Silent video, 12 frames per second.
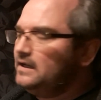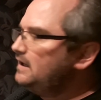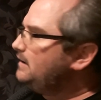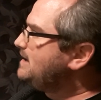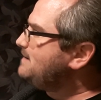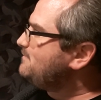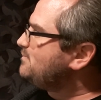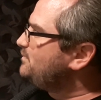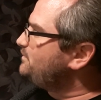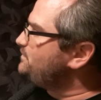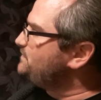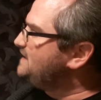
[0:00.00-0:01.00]
All right.
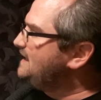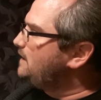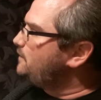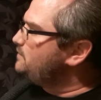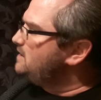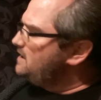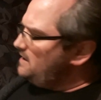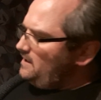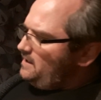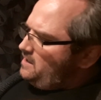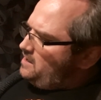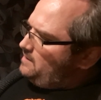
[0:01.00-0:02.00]
Now,
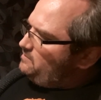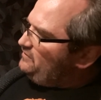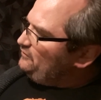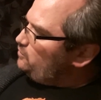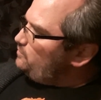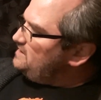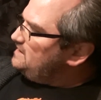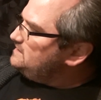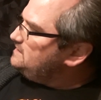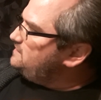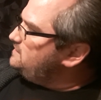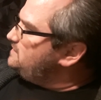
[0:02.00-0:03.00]
before we get
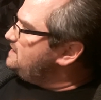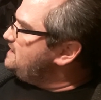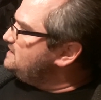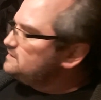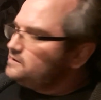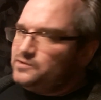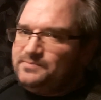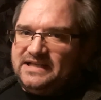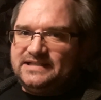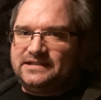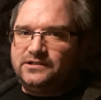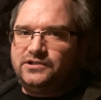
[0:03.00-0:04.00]
to the last little
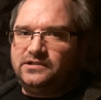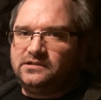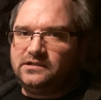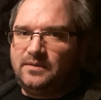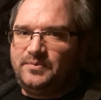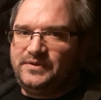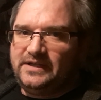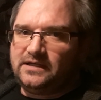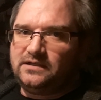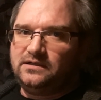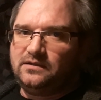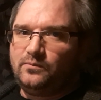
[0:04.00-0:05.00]
message up
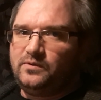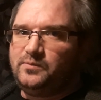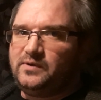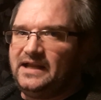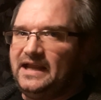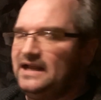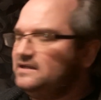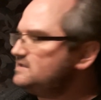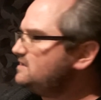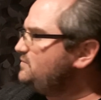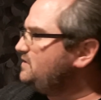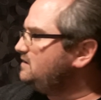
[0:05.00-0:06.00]
there, we're going to add
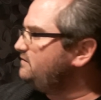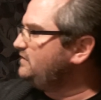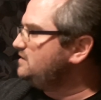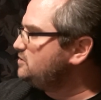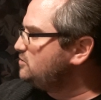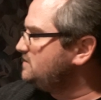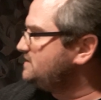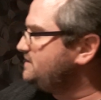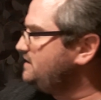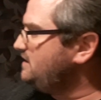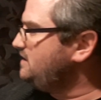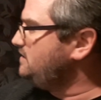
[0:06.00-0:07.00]
something of interest
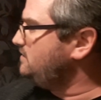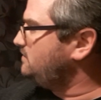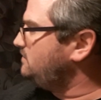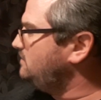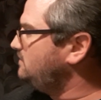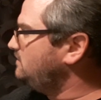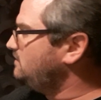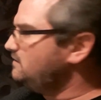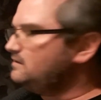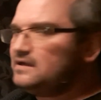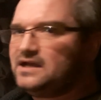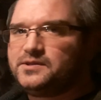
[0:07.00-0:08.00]
here
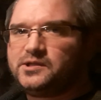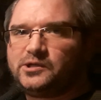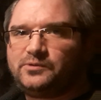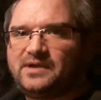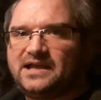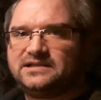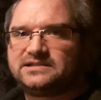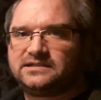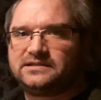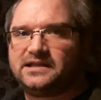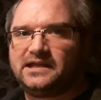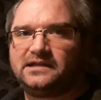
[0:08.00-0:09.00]
on the
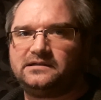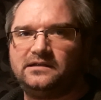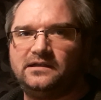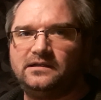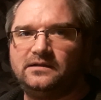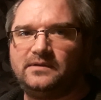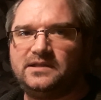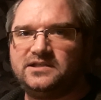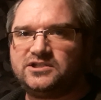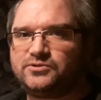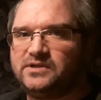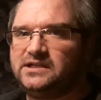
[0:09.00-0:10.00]
horizon line, right?
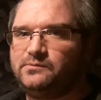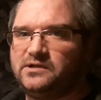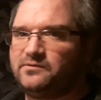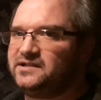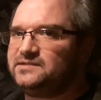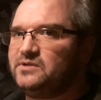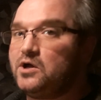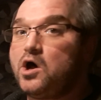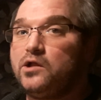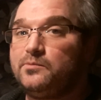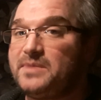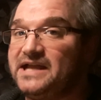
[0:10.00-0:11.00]
This tree, we don't want it to be
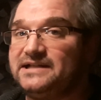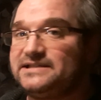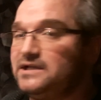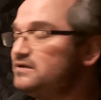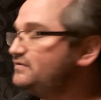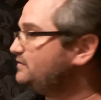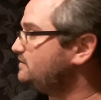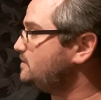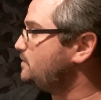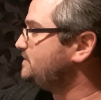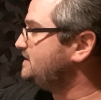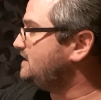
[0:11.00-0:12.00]
all by itself and
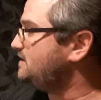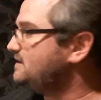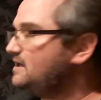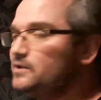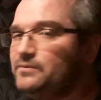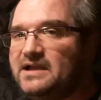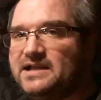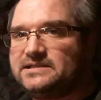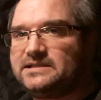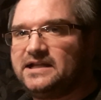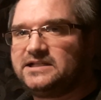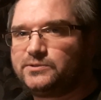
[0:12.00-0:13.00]
lonely on that horizon
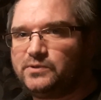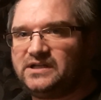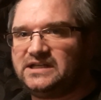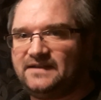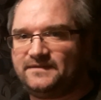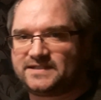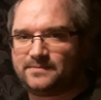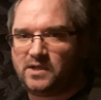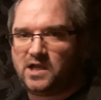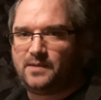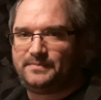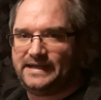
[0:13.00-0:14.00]
line, so we're going to give it some
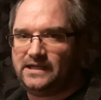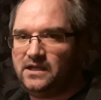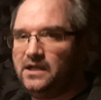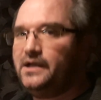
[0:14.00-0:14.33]
company,